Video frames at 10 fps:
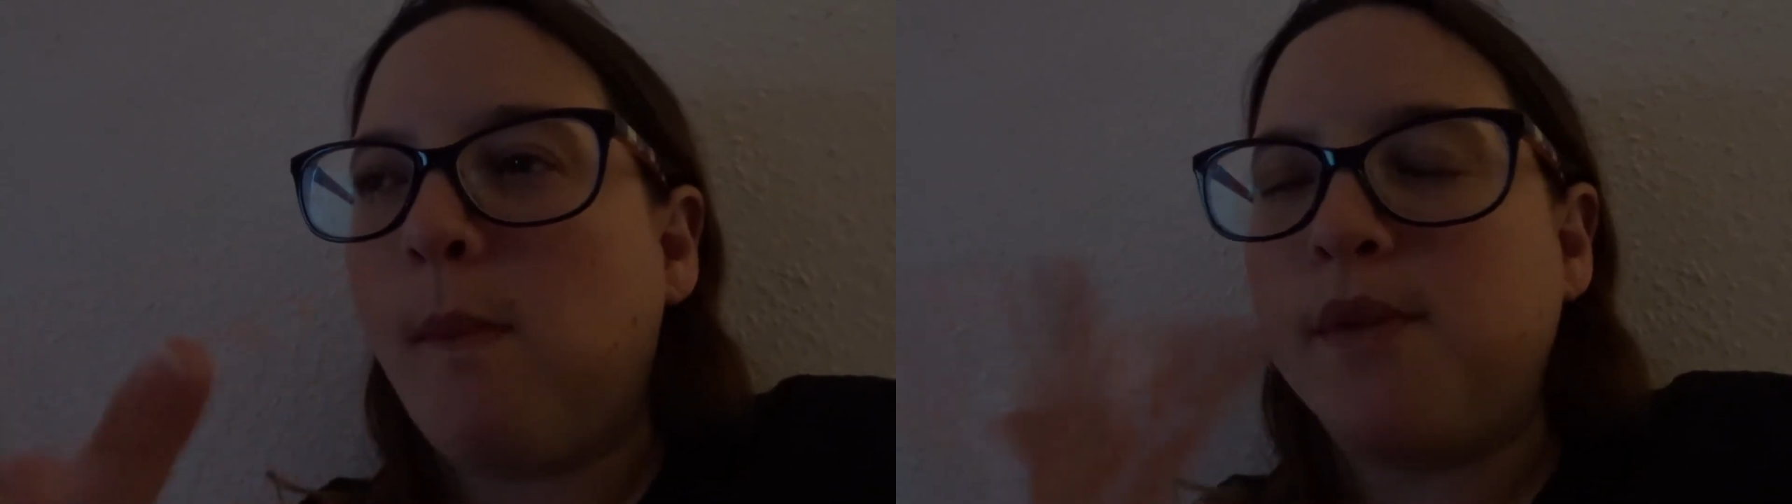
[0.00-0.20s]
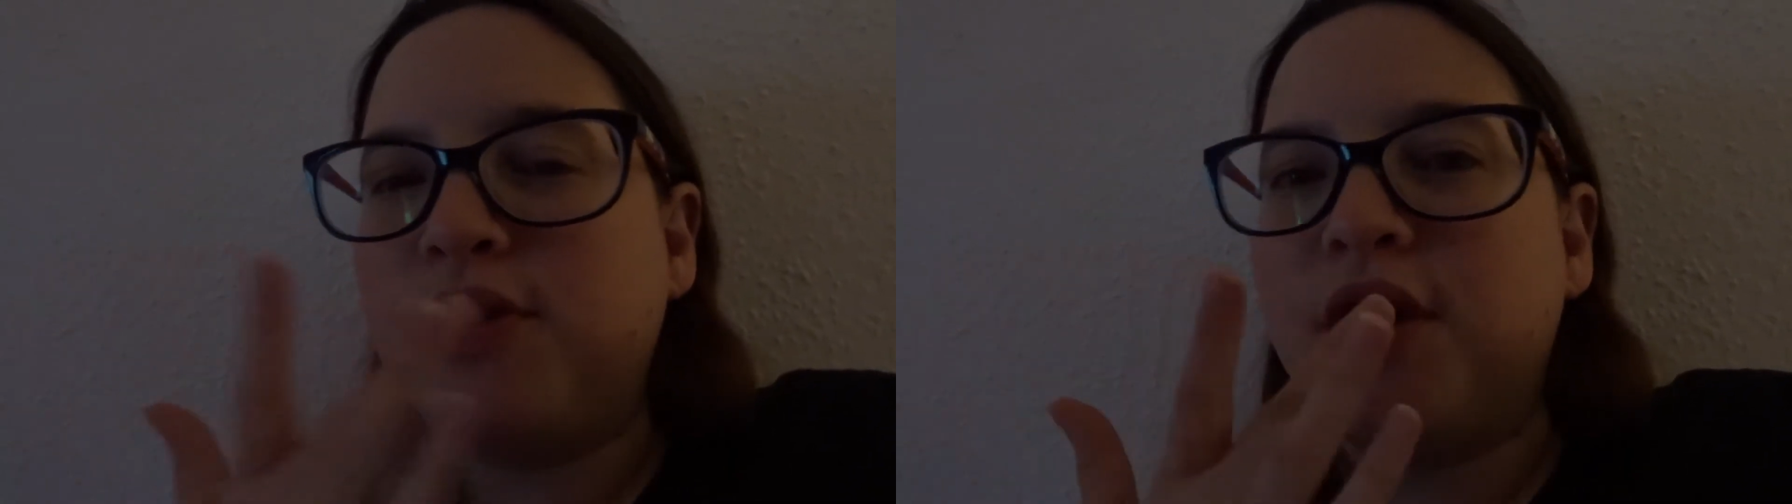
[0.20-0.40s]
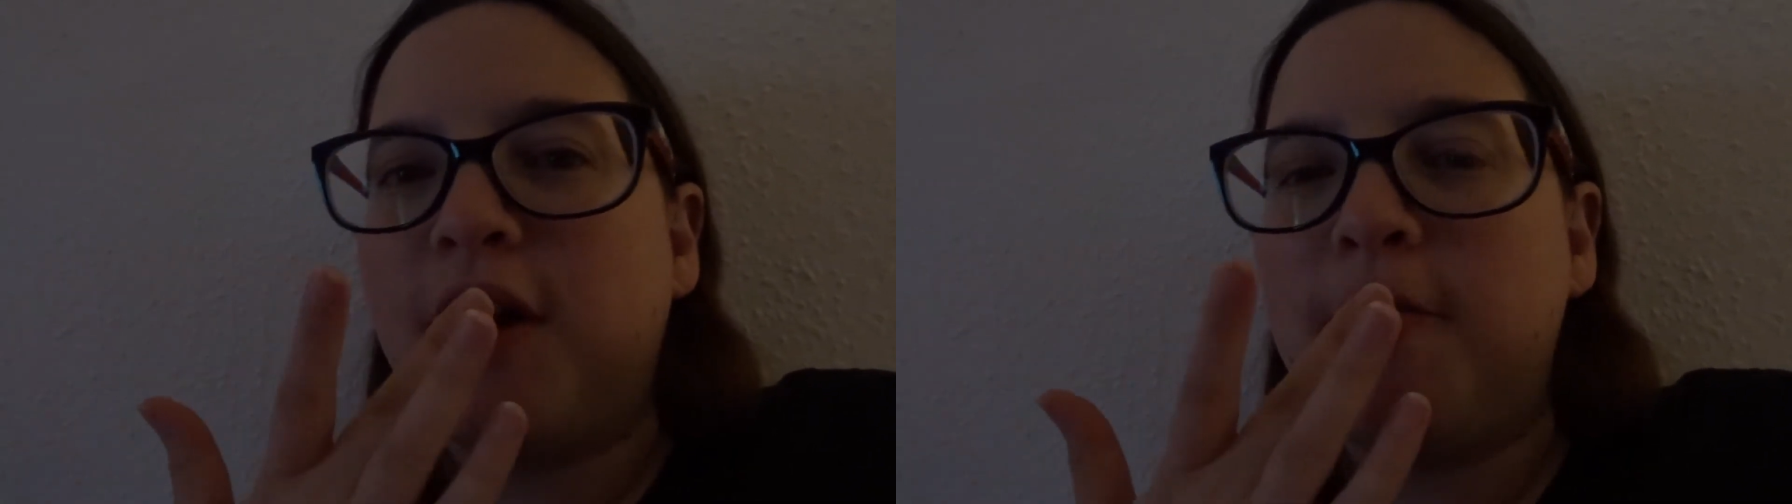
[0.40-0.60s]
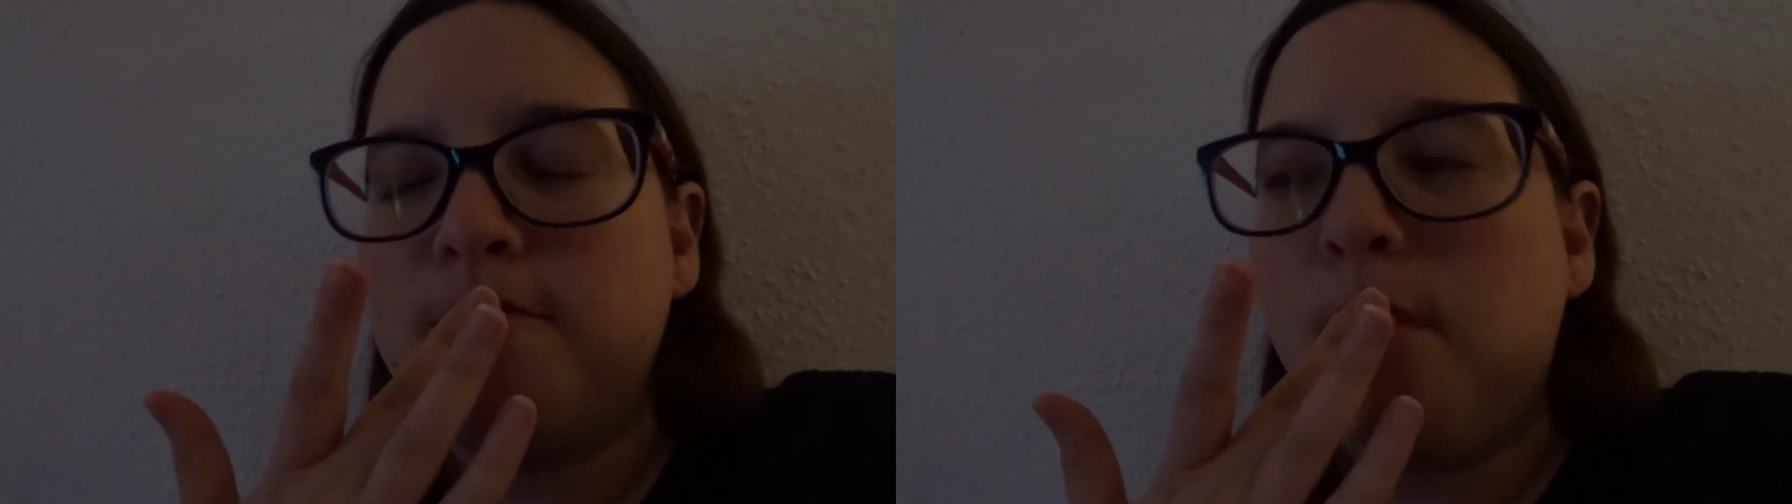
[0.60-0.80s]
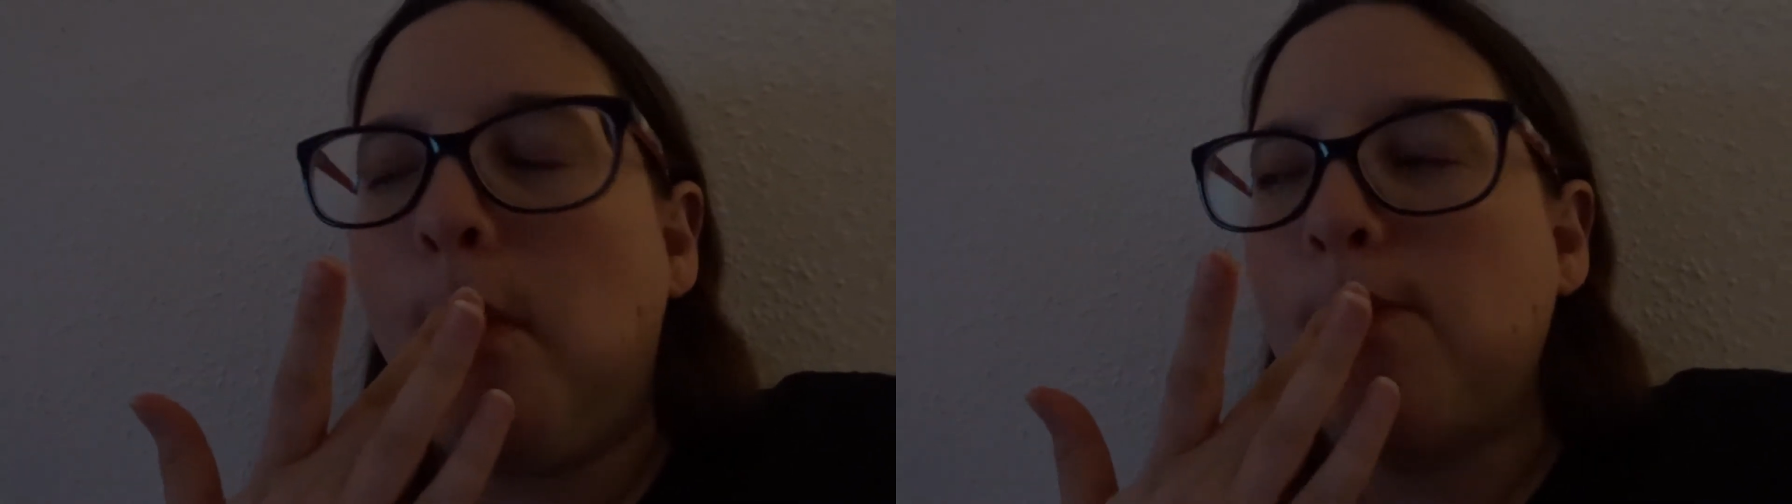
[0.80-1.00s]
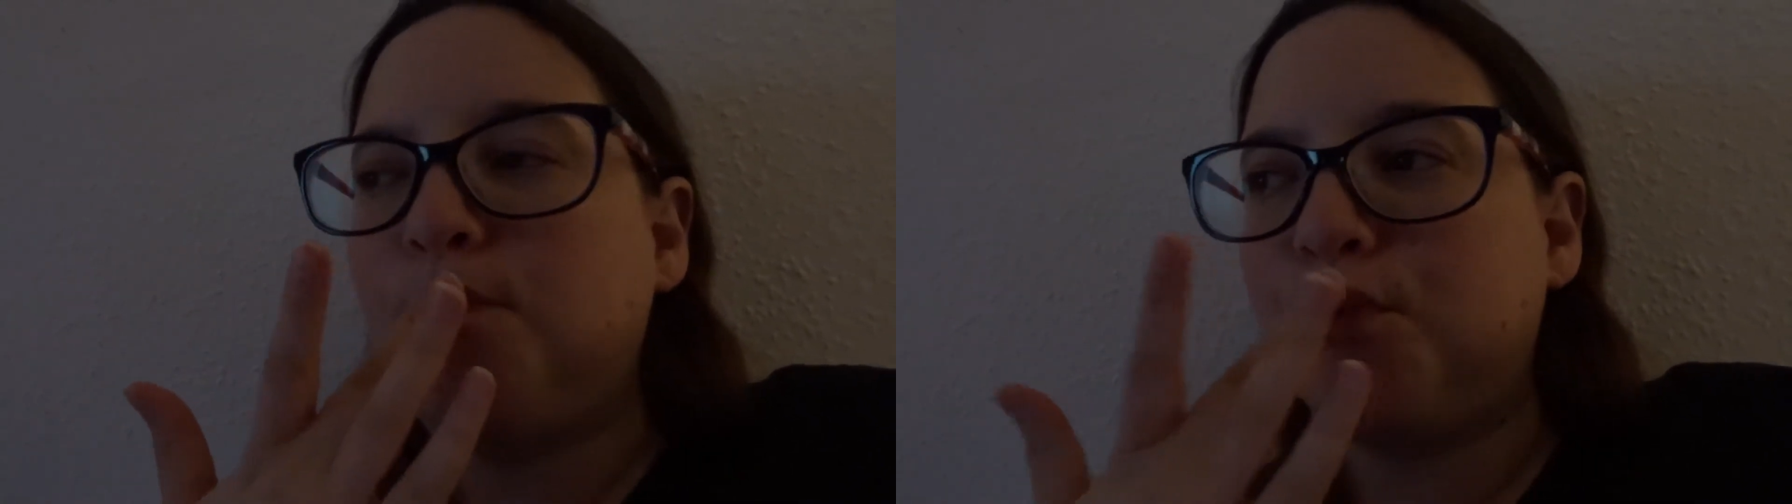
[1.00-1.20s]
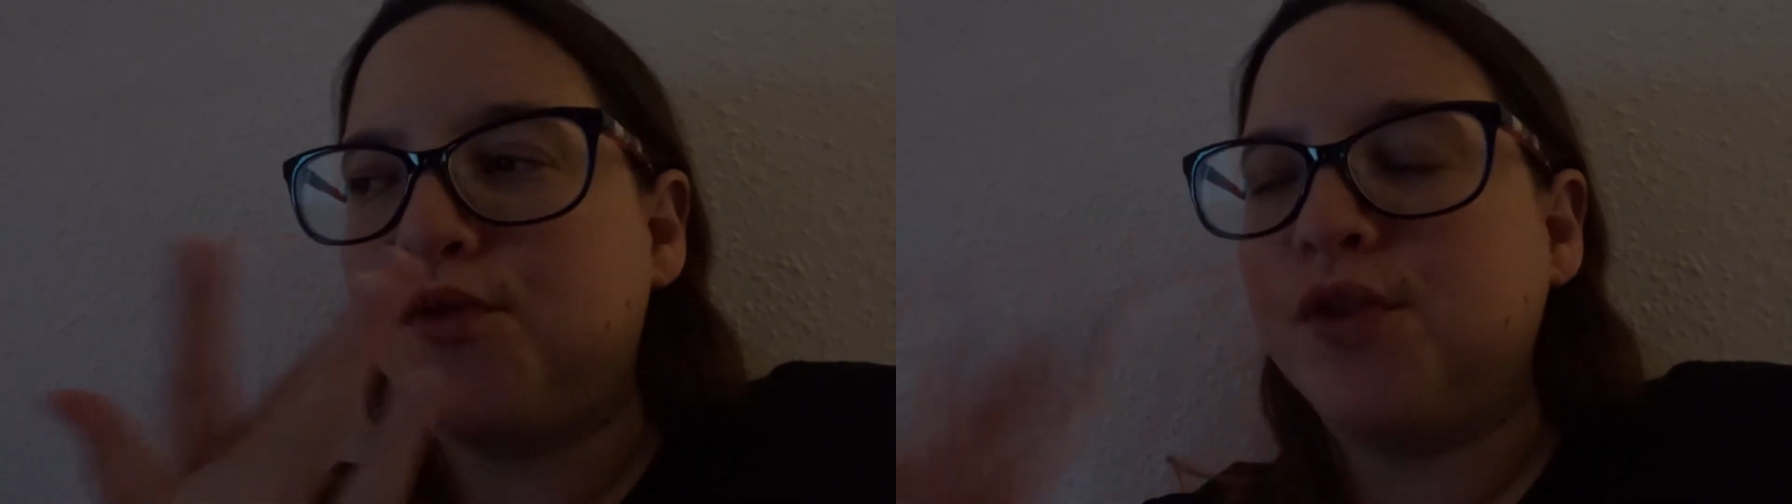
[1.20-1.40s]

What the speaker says: But yeah, the